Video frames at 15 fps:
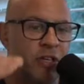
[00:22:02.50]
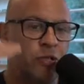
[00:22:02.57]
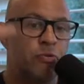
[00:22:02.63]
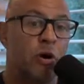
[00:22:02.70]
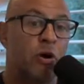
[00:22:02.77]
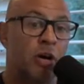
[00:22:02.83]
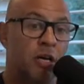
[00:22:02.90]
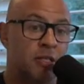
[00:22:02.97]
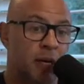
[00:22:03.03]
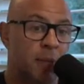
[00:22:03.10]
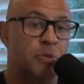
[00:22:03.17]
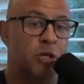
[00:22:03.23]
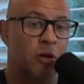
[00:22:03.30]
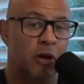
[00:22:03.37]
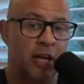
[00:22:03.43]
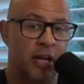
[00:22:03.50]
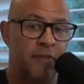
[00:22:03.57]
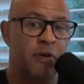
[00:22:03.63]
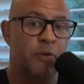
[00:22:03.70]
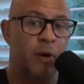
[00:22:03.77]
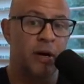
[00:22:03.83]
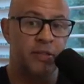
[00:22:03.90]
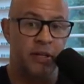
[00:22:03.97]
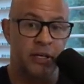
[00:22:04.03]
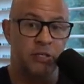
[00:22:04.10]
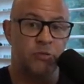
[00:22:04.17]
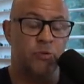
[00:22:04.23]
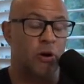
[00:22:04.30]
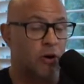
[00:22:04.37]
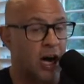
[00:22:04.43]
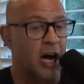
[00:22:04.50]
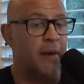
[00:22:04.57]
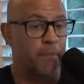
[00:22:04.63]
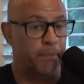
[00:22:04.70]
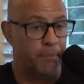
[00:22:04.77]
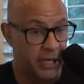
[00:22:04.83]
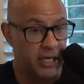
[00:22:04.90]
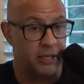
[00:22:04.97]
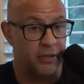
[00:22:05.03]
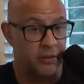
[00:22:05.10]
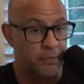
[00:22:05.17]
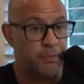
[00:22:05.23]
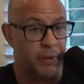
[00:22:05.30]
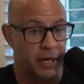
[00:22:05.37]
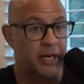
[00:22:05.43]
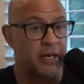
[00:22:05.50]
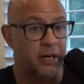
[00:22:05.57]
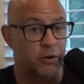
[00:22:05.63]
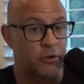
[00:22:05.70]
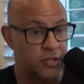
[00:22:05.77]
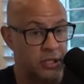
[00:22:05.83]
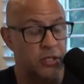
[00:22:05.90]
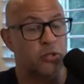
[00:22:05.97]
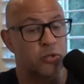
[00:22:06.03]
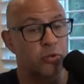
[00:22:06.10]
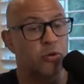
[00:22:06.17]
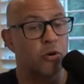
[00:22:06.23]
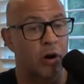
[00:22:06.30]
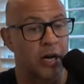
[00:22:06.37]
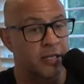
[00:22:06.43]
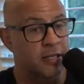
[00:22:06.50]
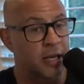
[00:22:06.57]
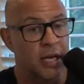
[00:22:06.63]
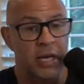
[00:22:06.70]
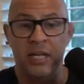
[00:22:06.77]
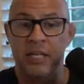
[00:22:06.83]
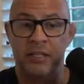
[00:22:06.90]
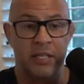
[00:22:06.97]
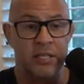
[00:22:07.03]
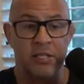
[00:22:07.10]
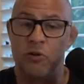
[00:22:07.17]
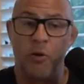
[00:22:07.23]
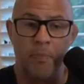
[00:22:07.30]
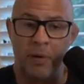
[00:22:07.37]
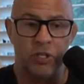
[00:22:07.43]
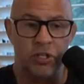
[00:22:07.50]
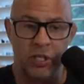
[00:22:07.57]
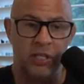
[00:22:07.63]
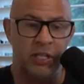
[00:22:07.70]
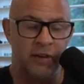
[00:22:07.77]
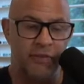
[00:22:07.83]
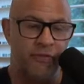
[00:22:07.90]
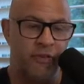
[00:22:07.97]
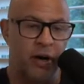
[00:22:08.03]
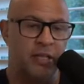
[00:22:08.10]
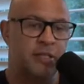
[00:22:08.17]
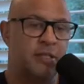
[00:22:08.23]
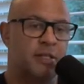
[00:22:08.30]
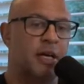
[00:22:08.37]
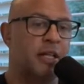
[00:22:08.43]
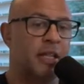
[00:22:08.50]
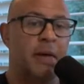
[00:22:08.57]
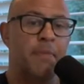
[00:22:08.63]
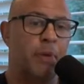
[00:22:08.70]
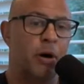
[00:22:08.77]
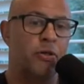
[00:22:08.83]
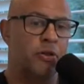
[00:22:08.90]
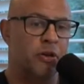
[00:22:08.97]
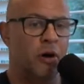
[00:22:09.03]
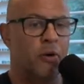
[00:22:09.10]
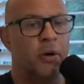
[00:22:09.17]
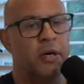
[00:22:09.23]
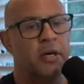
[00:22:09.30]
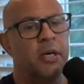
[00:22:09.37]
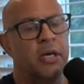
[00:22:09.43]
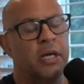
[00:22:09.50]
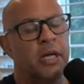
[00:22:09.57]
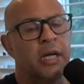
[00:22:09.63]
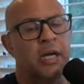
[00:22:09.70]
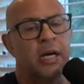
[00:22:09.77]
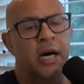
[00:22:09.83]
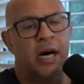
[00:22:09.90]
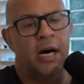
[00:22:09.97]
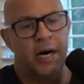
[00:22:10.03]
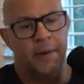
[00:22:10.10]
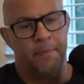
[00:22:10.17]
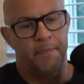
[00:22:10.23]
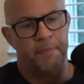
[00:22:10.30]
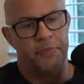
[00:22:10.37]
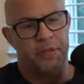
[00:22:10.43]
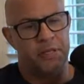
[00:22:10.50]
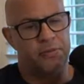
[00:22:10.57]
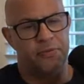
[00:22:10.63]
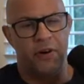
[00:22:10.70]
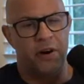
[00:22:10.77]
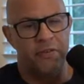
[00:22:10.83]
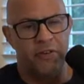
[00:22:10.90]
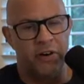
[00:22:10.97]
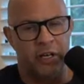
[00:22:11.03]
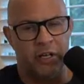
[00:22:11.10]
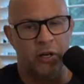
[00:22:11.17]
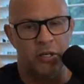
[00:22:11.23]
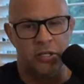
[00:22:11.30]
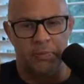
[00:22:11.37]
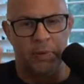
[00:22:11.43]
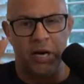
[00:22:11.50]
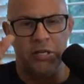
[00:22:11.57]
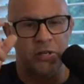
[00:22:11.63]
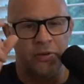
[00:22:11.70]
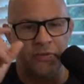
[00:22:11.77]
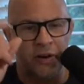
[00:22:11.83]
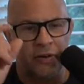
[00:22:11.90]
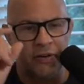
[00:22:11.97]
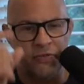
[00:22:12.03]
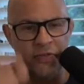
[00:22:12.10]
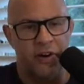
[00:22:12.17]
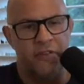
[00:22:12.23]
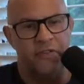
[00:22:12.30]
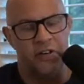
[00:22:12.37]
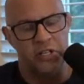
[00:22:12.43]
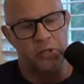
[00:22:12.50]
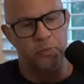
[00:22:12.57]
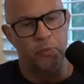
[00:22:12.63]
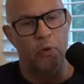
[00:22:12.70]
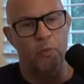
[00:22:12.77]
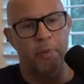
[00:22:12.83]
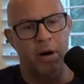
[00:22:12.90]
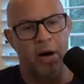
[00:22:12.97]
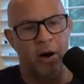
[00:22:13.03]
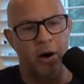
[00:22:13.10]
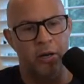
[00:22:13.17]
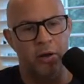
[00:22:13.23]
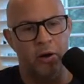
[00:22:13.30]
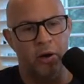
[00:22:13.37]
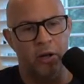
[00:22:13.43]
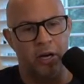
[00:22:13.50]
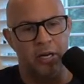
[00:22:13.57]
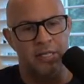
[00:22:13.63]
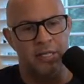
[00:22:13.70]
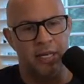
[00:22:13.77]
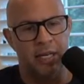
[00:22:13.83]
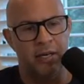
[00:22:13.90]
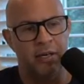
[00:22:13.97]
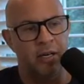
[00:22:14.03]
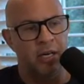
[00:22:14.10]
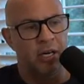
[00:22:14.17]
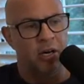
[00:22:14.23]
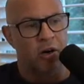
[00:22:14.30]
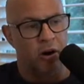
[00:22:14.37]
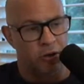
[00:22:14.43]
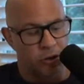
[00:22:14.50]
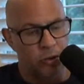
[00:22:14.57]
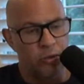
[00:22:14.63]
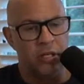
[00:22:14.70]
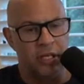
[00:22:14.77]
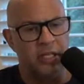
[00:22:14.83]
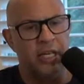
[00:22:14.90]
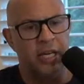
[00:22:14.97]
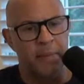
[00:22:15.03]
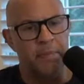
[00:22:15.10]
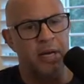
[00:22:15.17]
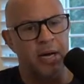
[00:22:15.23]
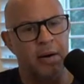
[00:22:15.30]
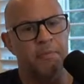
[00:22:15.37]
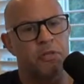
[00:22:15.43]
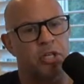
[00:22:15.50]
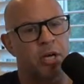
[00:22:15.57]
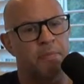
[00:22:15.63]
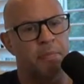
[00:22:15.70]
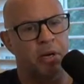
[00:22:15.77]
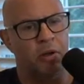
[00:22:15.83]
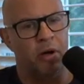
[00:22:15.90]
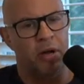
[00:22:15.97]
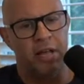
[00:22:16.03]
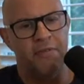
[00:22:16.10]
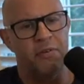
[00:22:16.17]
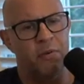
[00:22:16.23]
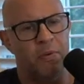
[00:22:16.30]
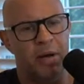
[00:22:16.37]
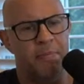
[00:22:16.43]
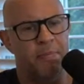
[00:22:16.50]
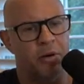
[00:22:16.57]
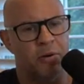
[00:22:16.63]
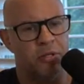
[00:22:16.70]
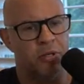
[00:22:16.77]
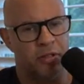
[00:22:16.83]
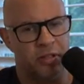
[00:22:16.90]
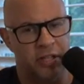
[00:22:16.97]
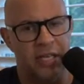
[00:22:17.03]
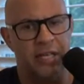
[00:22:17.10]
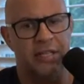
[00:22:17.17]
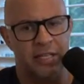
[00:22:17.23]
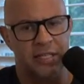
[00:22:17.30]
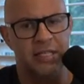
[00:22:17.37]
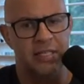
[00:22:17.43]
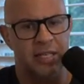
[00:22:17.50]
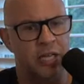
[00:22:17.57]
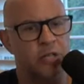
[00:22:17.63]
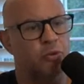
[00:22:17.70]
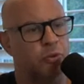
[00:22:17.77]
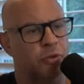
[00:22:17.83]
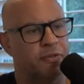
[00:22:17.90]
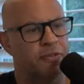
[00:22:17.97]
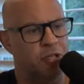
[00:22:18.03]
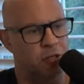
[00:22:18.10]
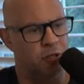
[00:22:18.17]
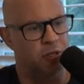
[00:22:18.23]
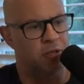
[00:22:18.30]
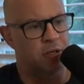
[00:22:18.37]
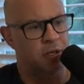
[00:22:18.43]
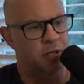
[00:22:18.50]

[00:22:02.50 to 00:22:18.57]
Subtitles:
Israel goes up to light heavyweight, that Israel can't beat Pereira, because these two guys, there's not much in their fights, and they both know it. It's very, very close. The margin of error is very, very small. But like I said, I do think he can become champ at light heavyweight, because I think that's his actual division.